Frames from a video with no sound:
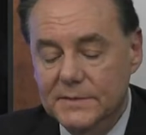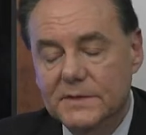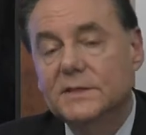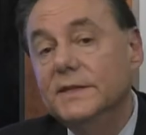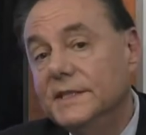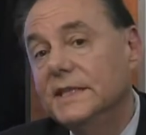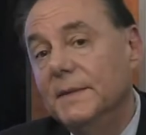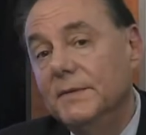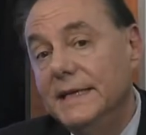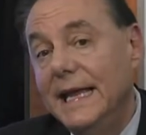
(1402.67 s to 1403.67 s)
So, this is
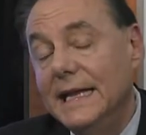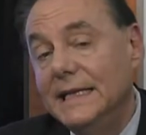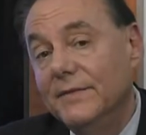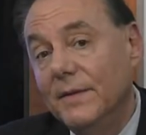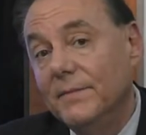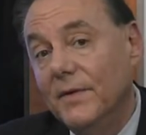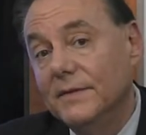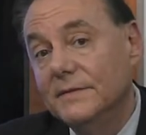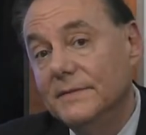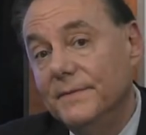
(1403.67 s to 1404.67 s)
something we can't give up
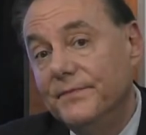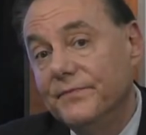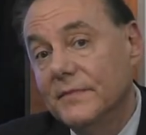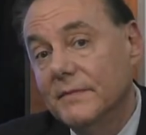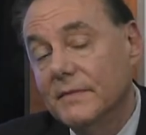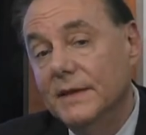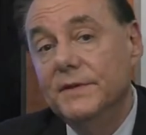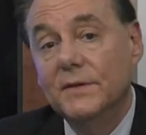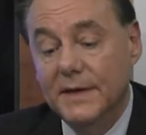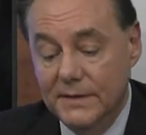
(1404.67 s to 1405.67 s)
on,
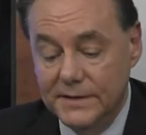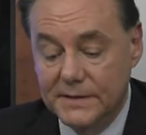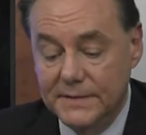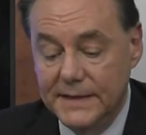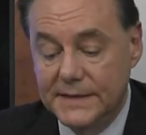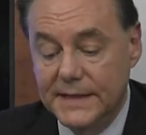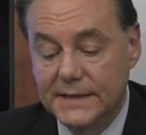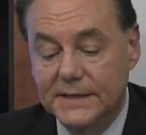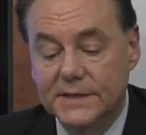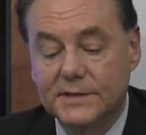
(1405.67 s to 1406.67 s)
even though I know some days it
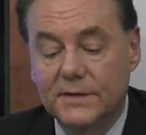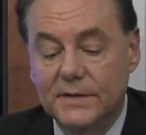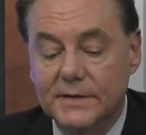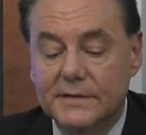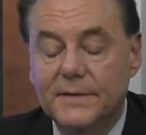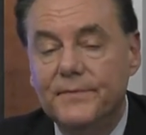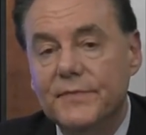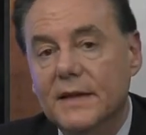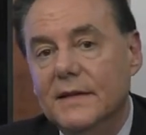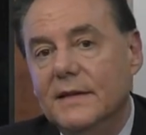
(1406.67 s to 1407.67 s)
gets discouraged.
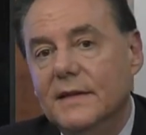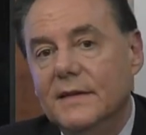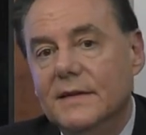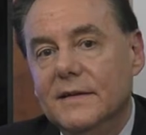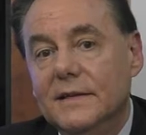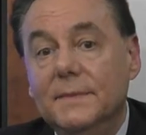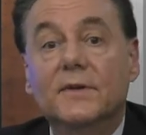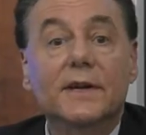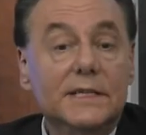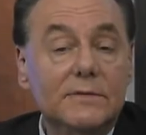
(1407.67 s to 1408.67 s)
The
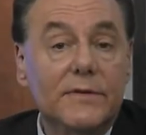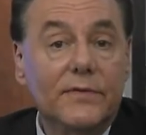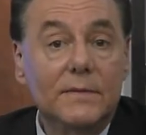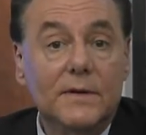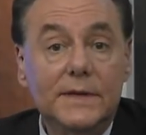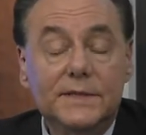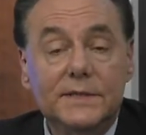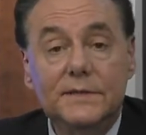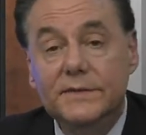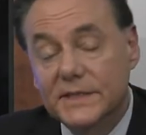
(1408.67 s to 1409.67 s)
Immigration Reform Law
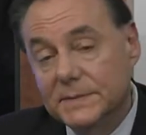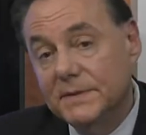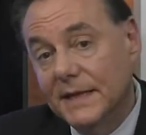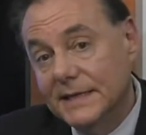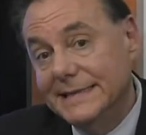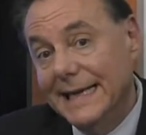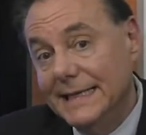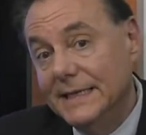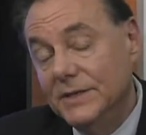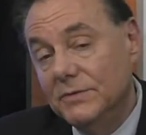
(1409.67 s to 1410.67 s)
Institute just put out a
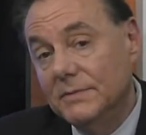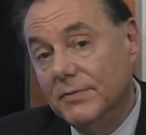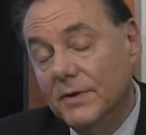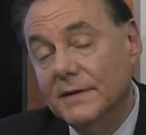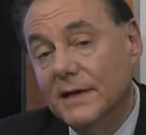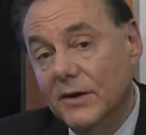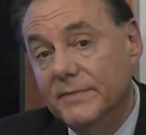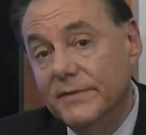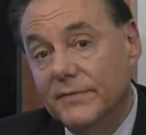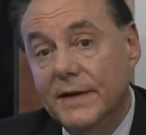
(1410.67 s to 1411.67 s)
dandy new report, and I
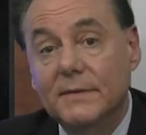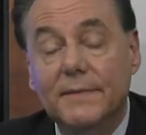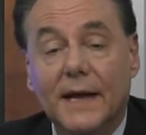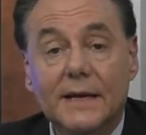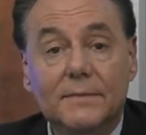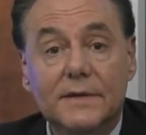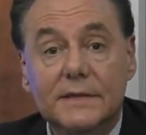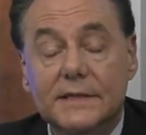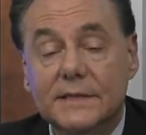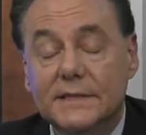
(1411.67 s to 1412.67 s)
hope you've read about it, but
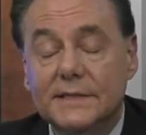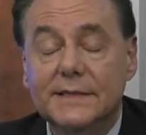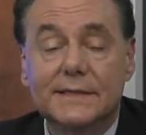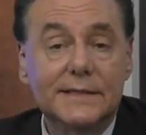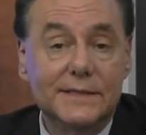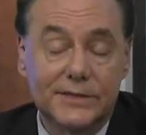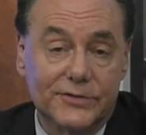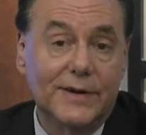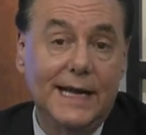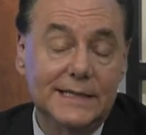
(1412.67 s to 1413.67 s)
it's, it's, it's, it's a
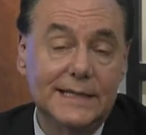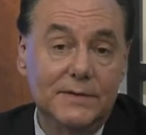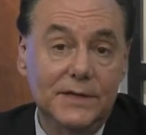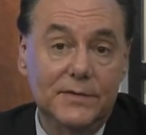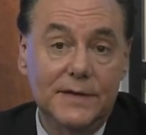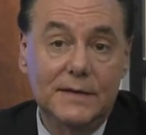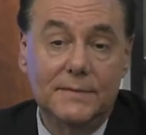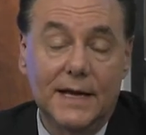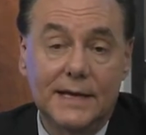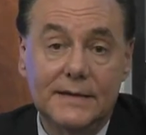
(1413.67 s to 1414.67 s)
tragedy when you think
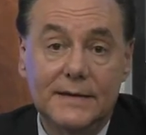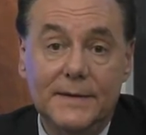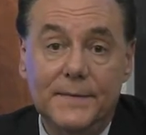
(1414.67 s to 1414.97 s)
about it.